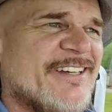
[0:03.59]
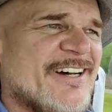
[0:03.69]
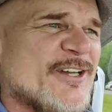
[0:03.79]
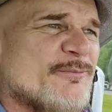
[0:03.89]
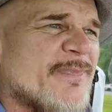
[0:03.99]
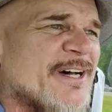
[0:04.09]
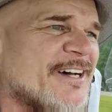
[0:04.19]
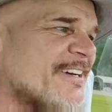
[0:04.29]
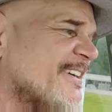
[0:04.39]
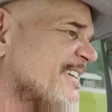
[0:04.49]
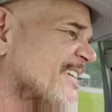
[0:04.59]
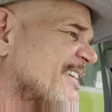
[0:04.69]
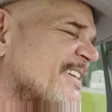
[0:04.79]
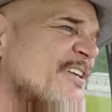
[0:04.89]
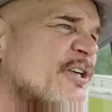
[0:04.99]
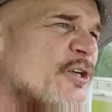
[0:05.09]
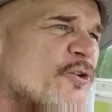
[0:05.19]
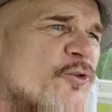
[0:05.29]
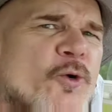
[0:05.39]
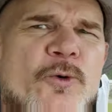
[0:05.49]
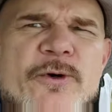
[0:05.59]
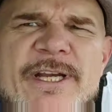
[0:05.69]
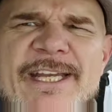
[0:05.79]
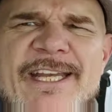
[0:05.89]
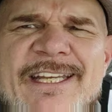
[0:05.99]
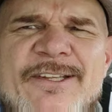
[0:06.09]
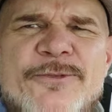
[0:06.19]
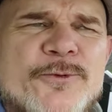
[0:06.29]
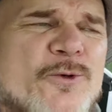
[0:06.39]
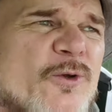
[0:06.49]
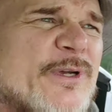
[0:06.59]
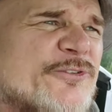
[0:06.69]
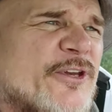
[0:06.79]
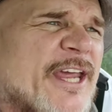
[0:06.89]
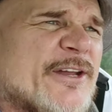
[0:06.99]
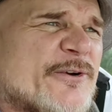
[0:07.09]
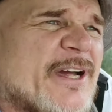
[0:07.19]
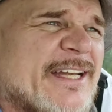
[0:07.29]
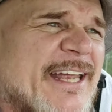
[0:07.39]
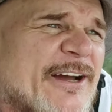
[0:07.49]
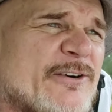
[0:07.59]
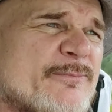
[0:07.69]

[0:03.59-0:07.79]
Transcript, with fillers: I'm uh, touring through Louisiana right now.